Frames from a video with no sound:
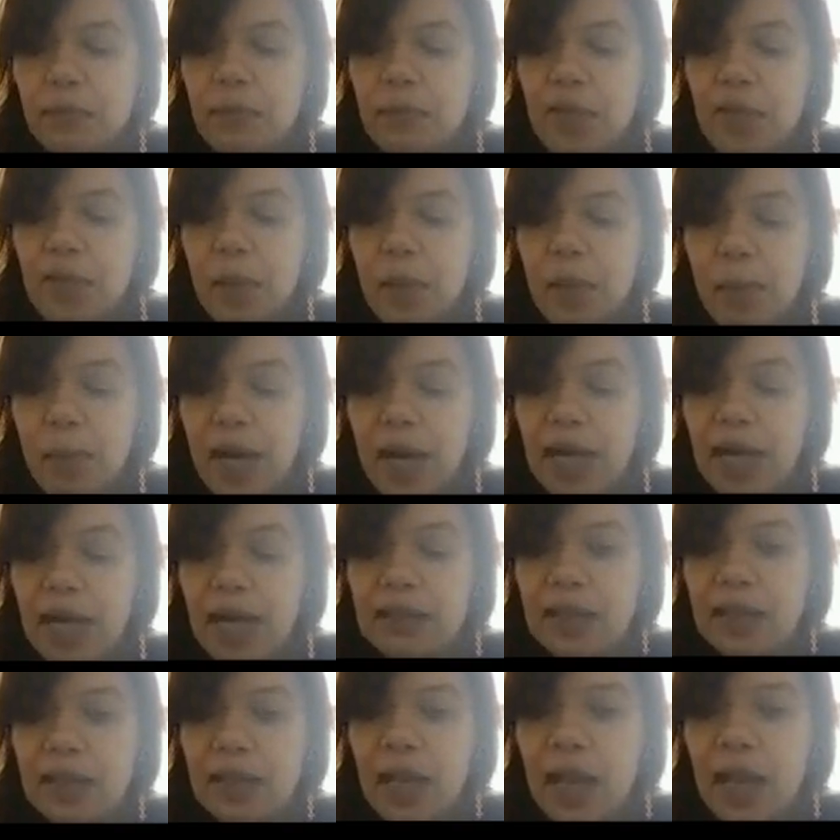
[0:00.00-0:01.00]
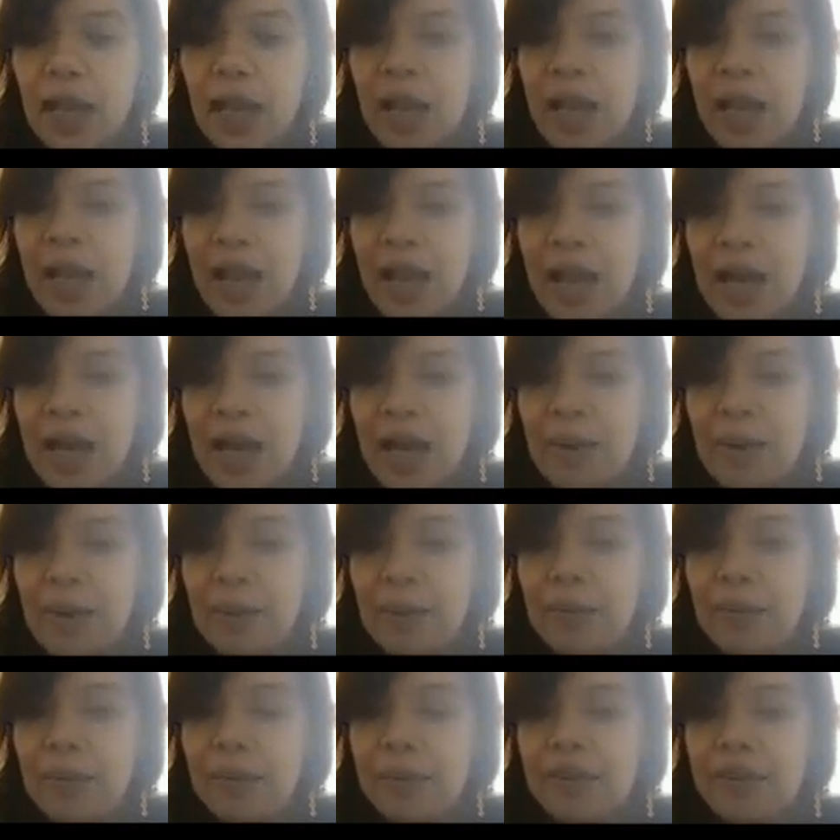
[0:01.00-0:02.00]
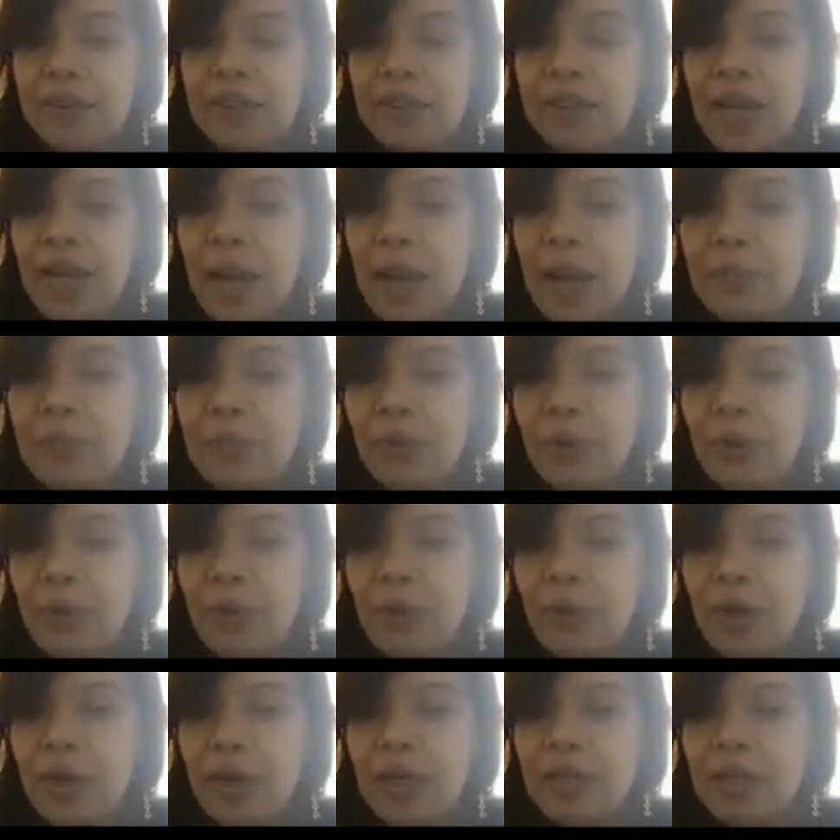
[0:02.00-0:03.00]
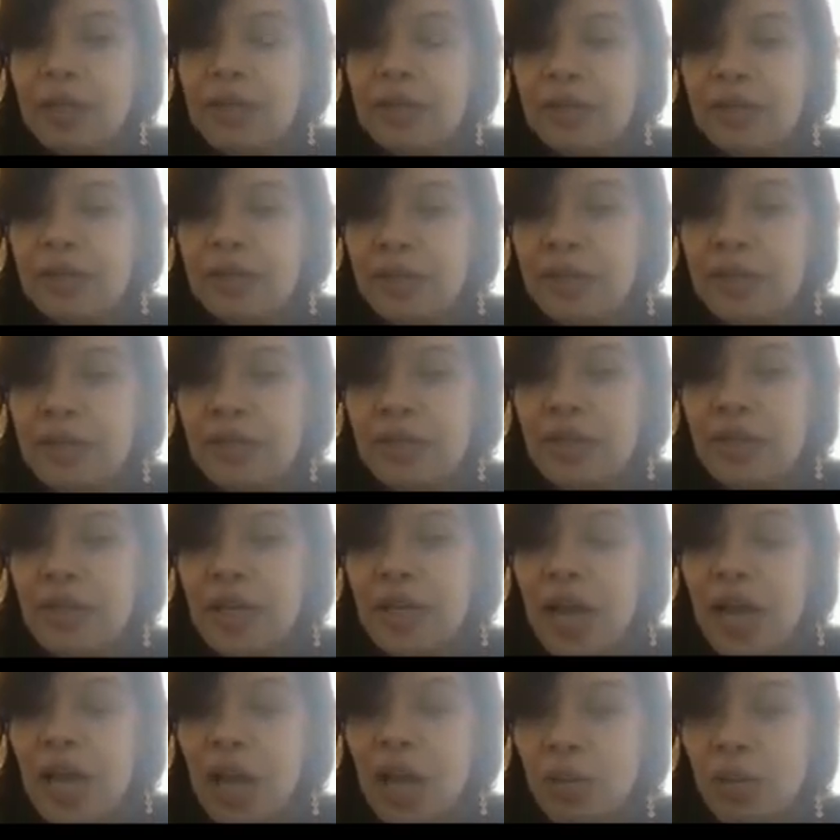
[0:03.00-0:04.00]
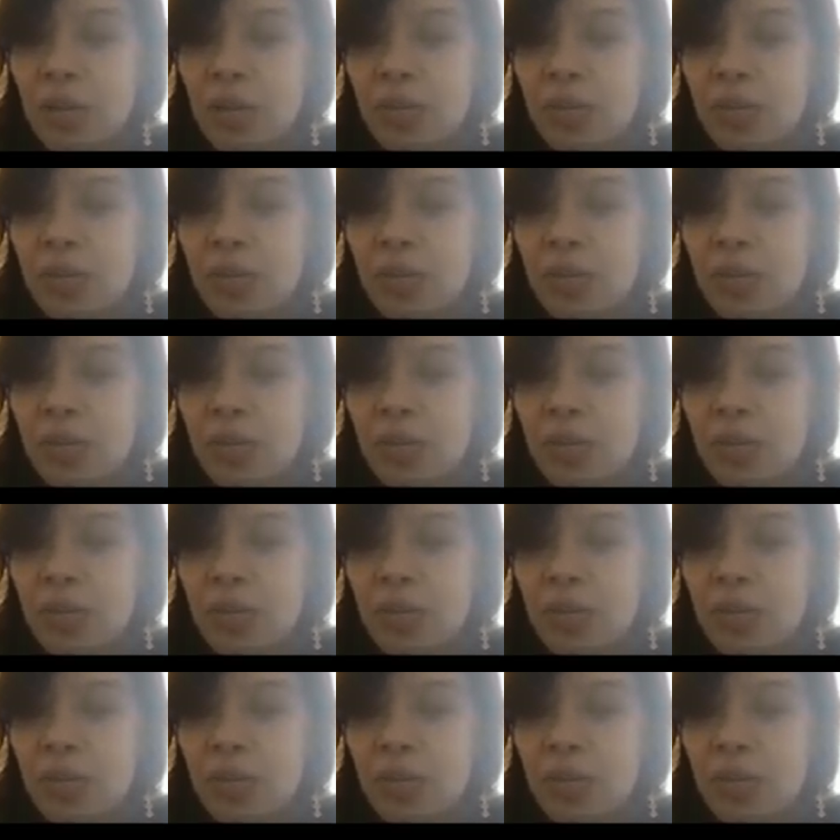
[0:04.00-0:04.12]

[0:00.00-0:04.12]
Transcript: But the App Store search can help you